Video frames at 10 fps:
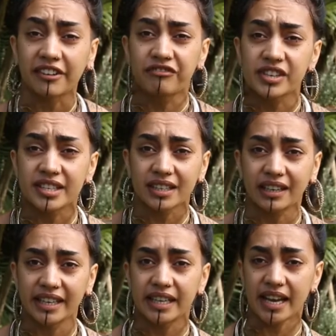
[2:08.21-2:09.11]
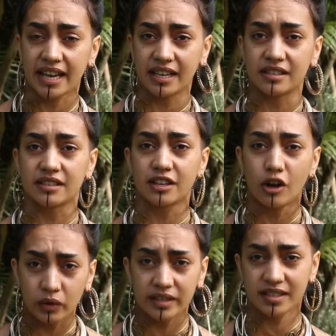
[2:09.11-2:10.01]
physically and
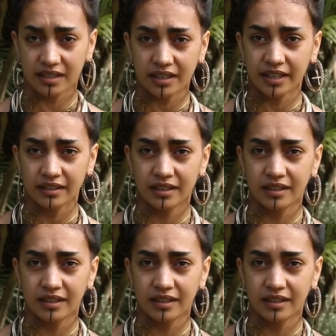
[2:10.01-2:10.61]
holistically